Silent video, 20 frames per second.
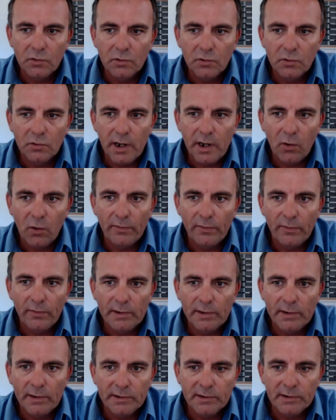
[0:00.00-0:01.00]
some good,
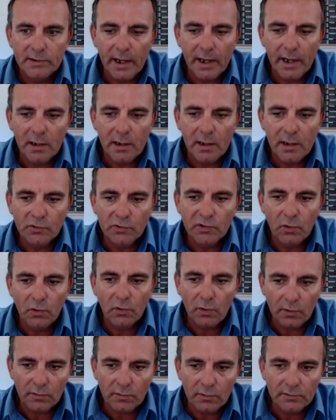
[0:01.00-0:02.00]
healthy,
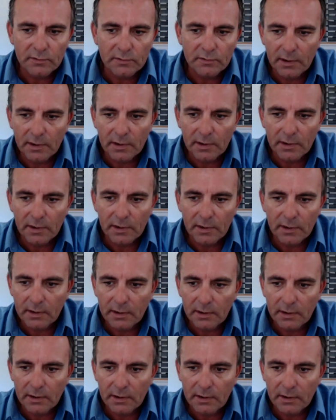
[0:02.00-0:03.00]
sustainable soils
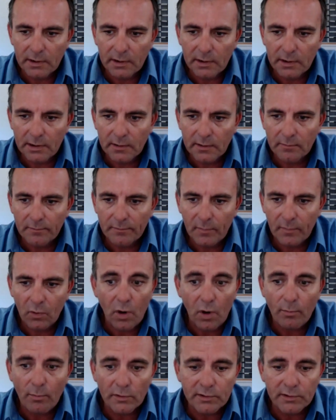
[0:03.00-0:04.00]

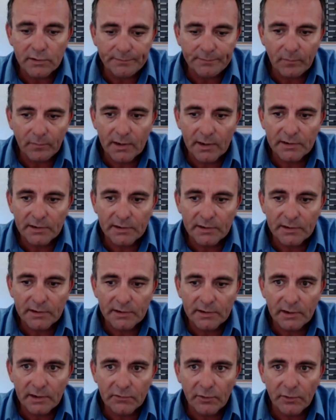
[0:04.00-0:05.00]
or compost,
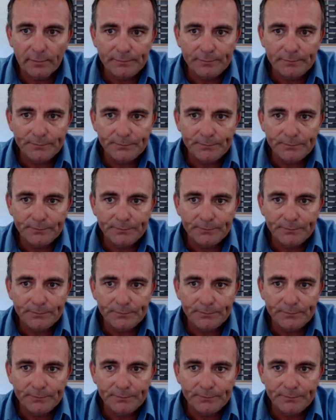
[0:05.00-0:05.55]
etc.